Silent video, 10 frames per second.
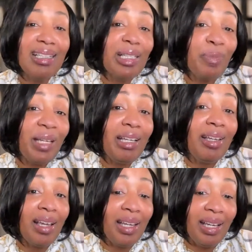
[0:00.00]
is the
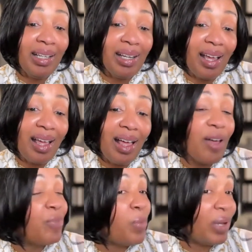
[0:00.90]
beginning
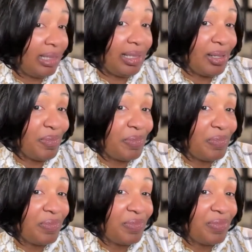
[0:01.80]
of wisdom.
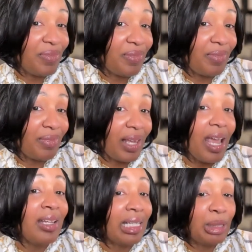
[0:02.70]

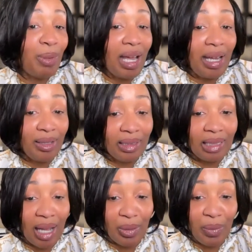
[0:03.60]
And that's by
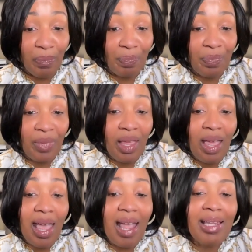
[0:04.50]
Aristotle.
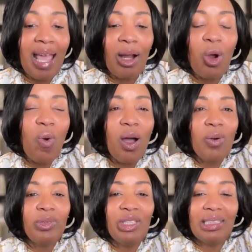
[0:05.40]
And that quote
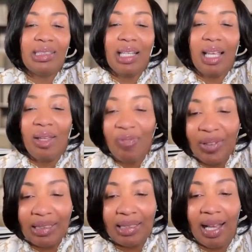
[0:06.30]
just
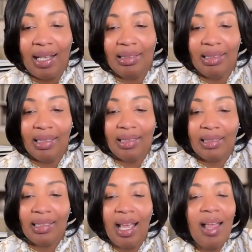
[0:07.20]
emphasizes
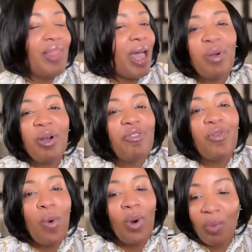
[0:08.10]
that
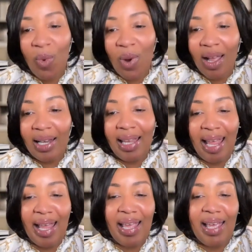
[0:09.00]
before one
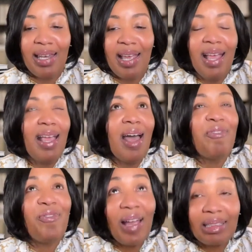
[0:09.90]
can
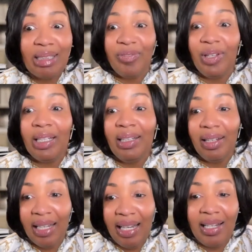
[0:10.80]
effectively
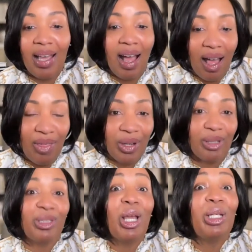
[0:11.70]
lead
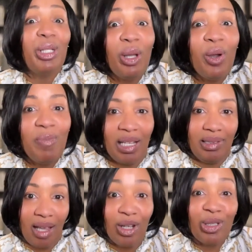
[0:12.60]
others, you must
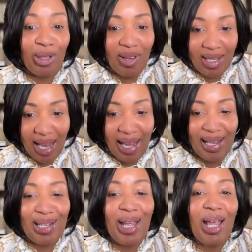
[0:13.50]
understand